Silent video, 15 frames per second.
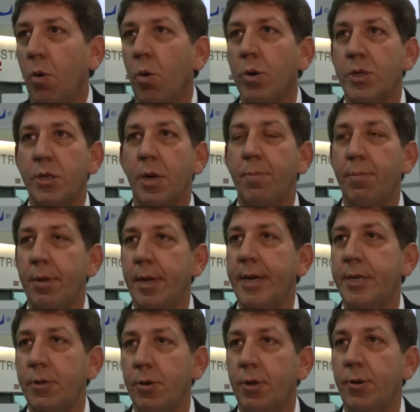or some
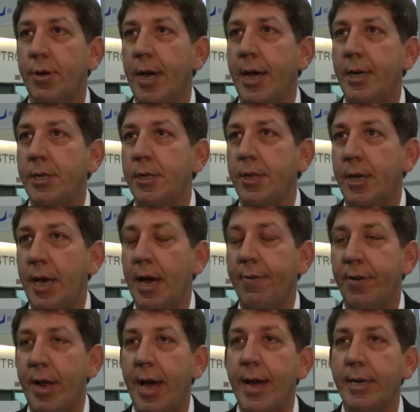place or location that you
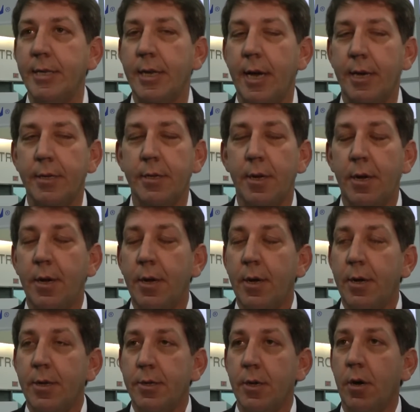haven't accessed.
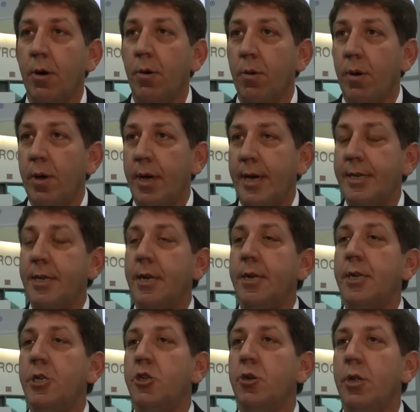So it's an
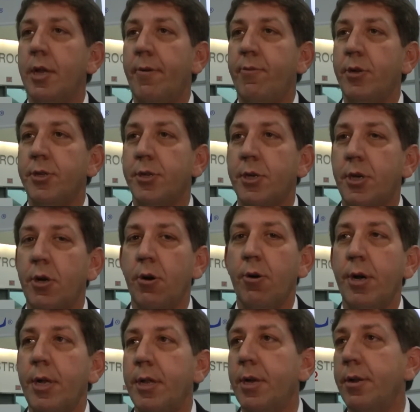additional level of
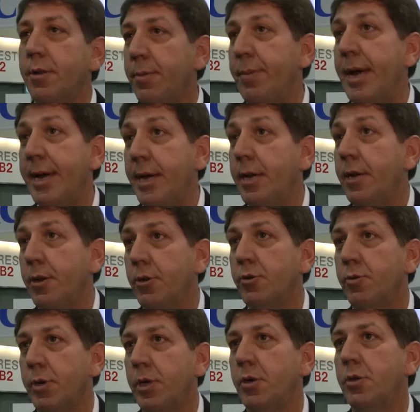security that the banking
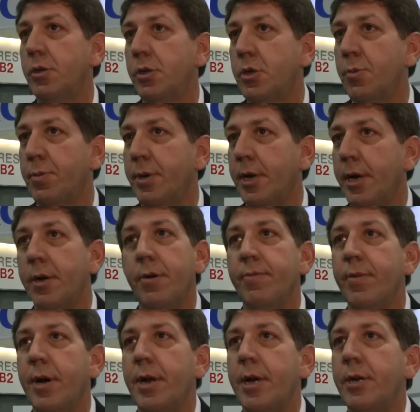industry uses to protect your
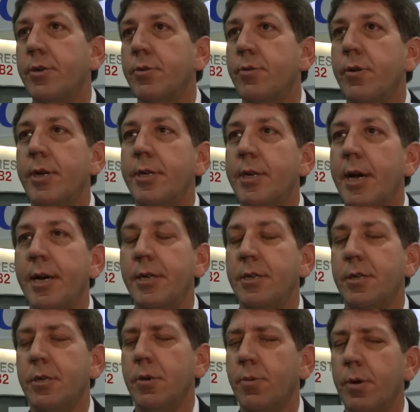financial
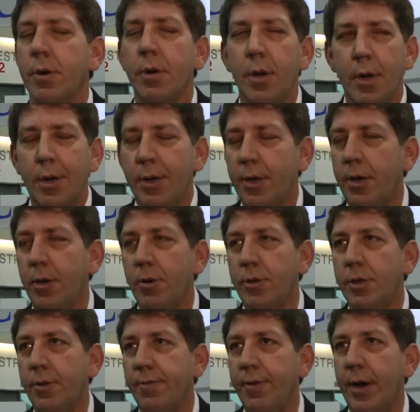transactions. So we're
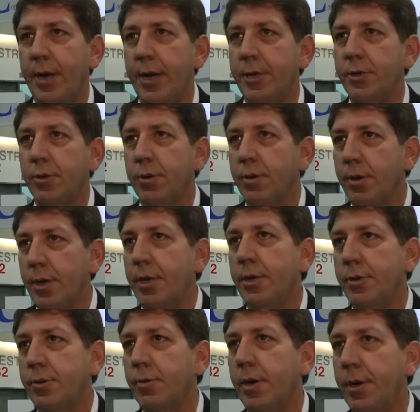huge in the financial
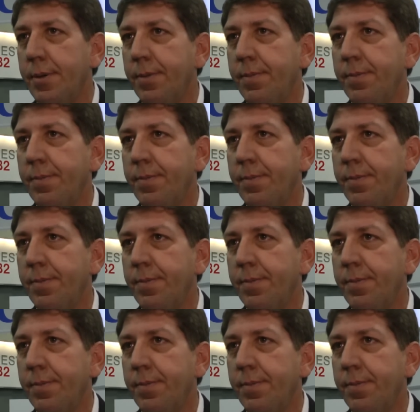industry.